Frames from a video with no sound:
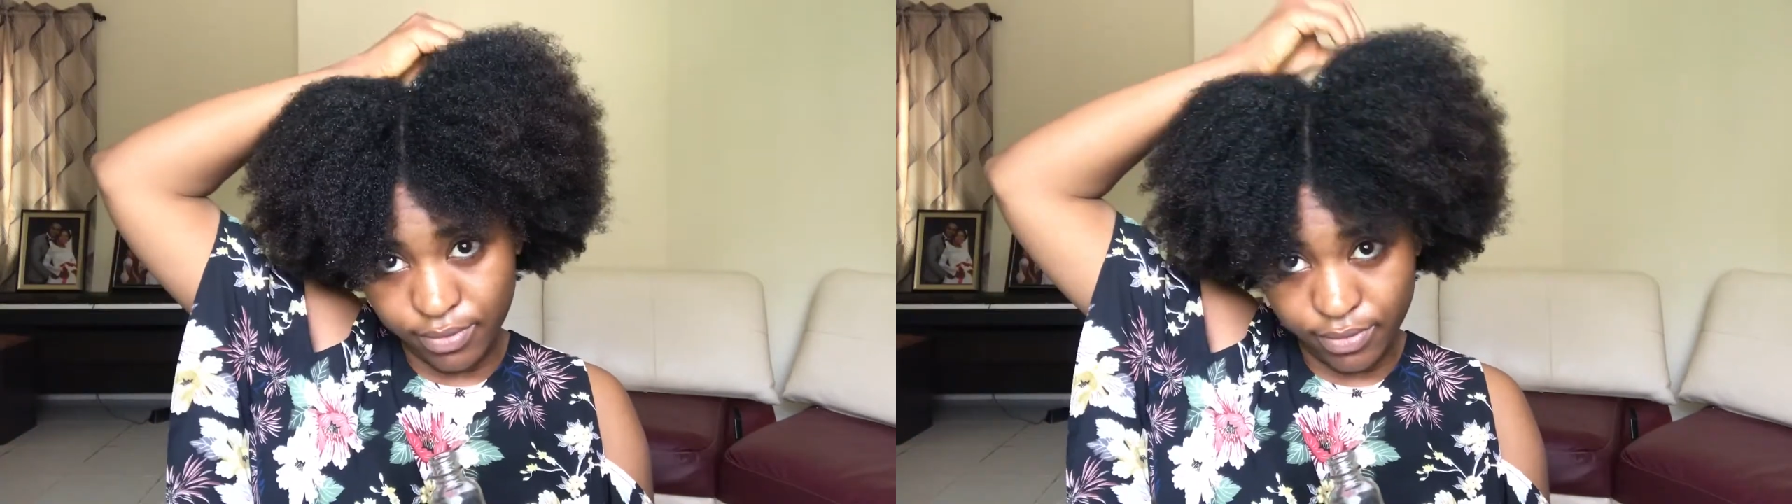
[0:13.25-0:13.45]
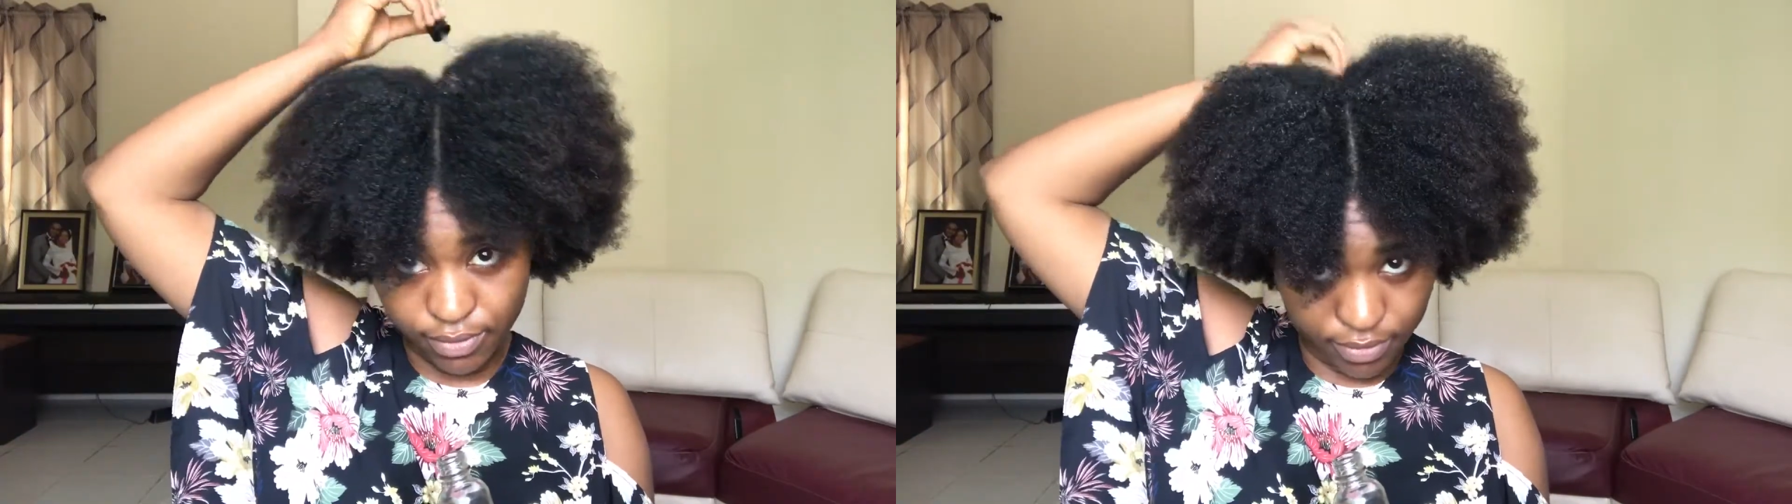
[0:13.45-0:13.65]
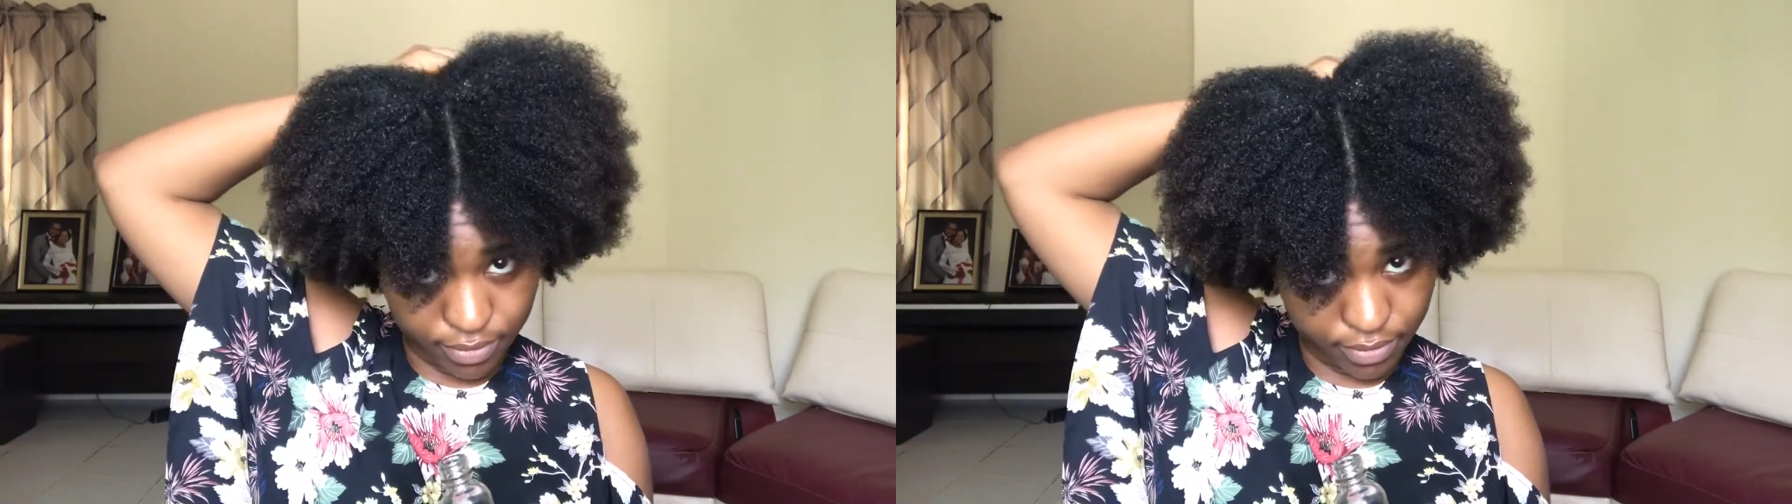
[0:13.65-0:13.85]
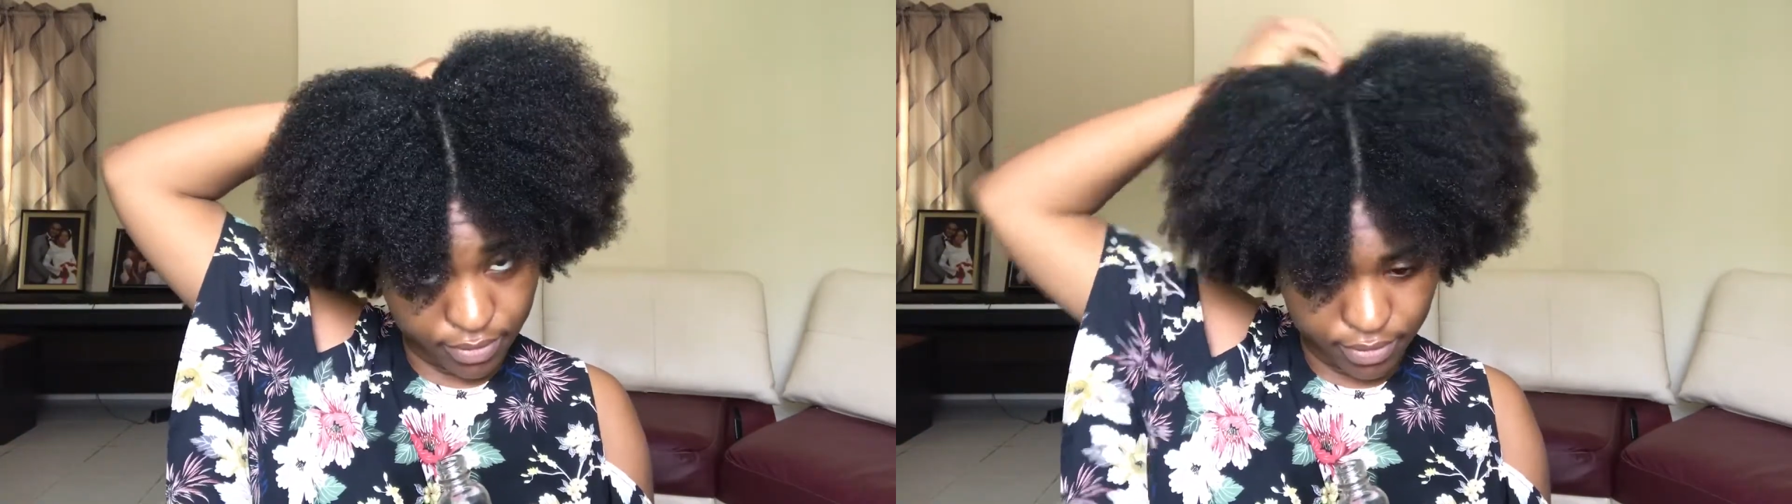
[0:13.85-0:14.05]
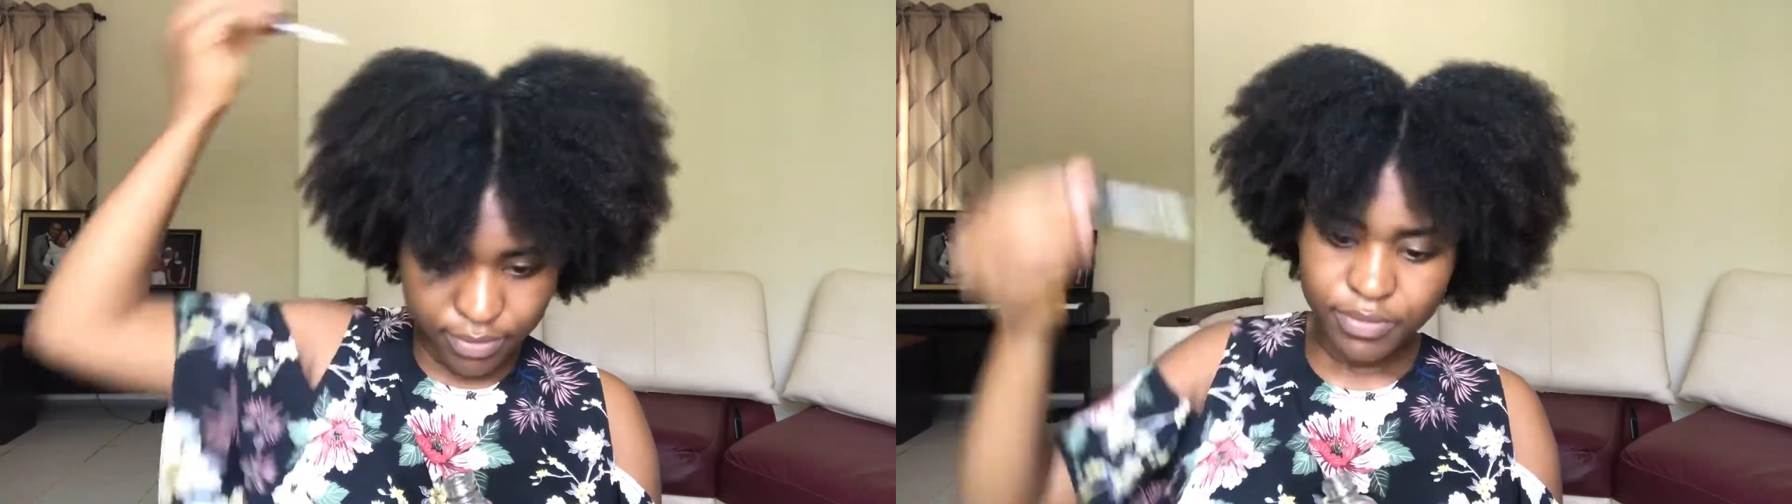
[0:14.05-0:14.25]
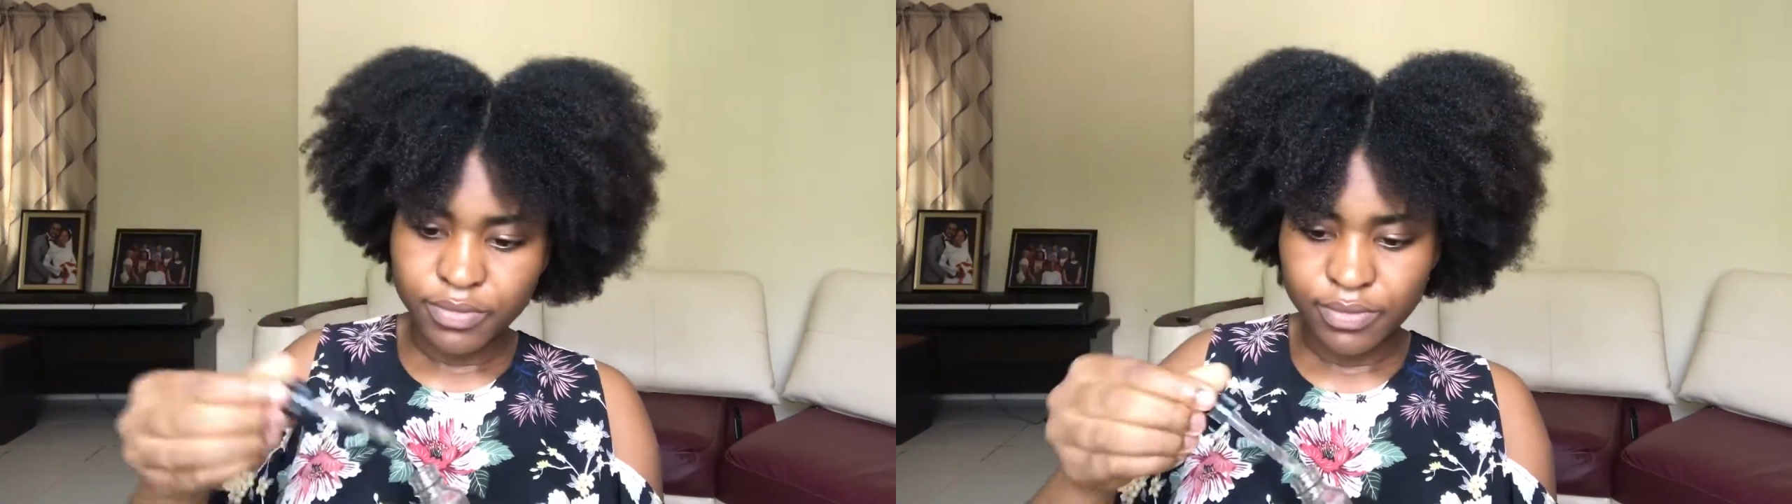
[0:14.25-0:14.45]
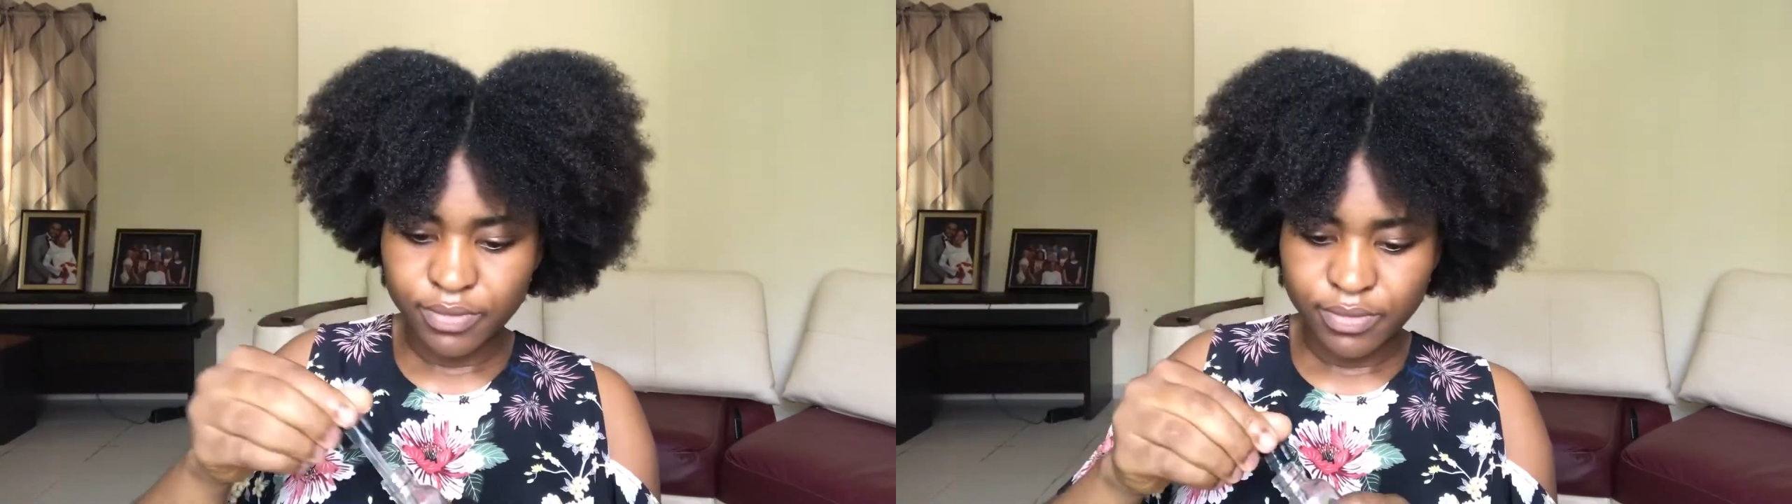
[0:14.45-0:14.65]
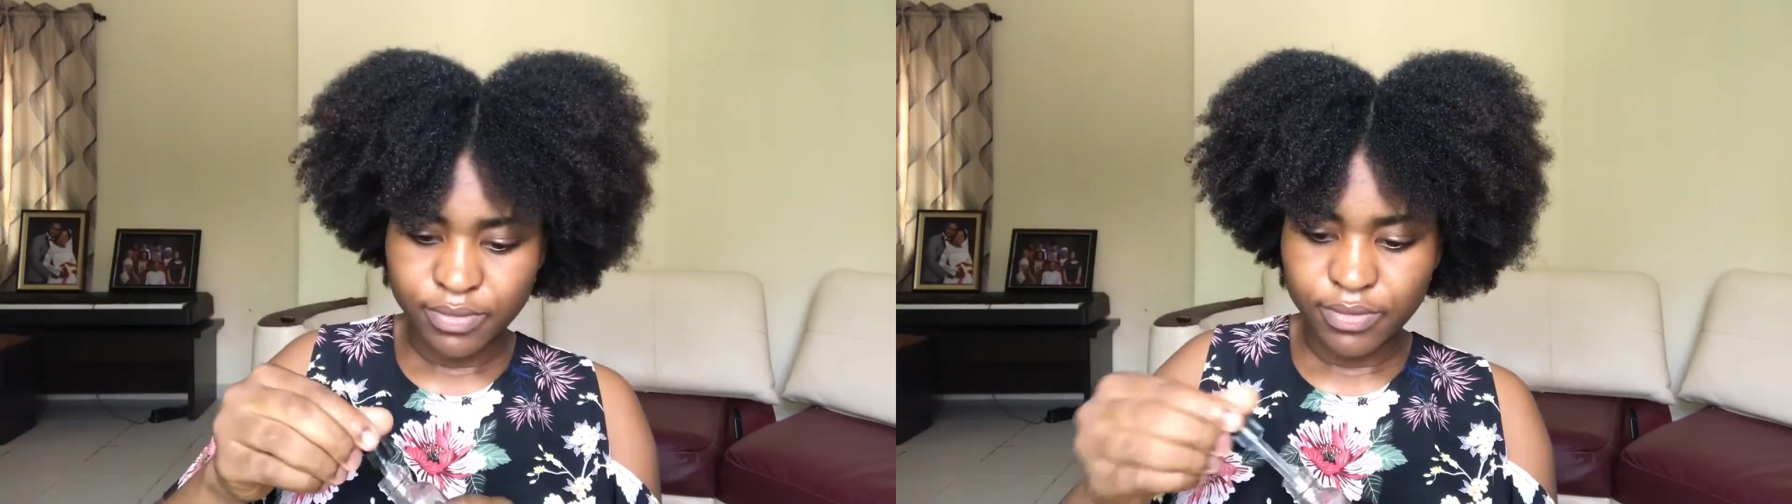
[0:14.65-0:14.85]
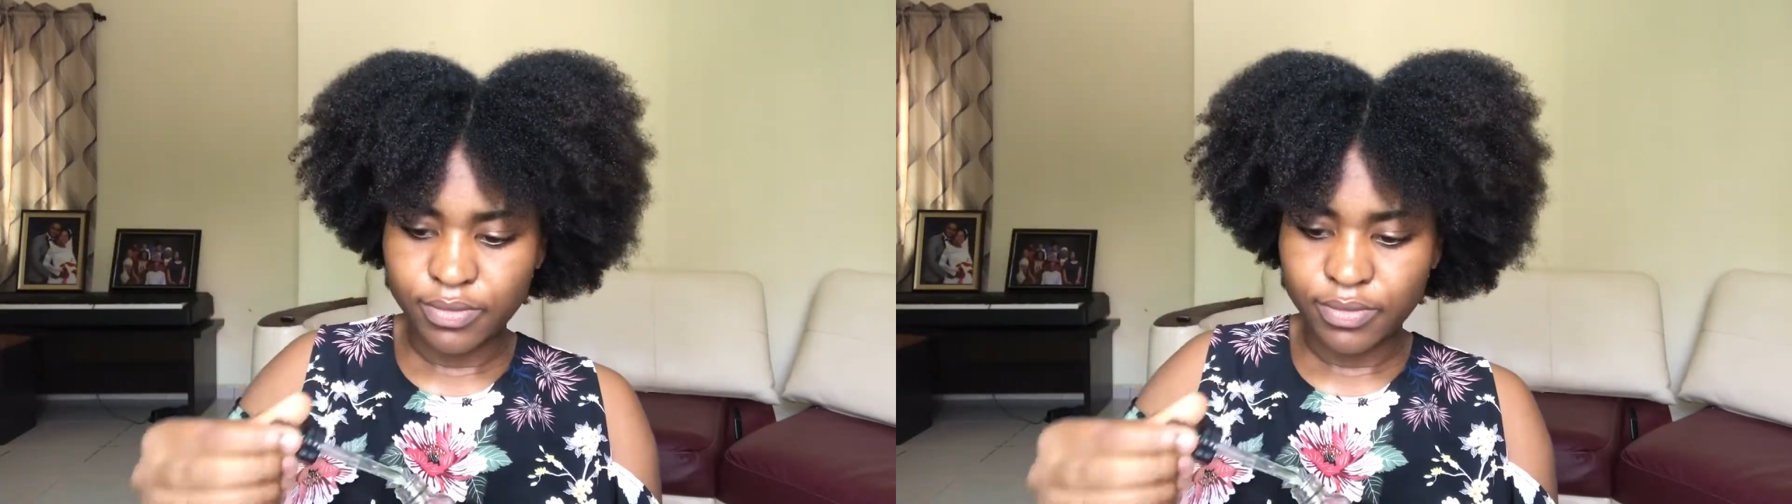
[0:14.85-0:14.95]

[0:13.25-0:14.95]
And the first thing I'm going to do is to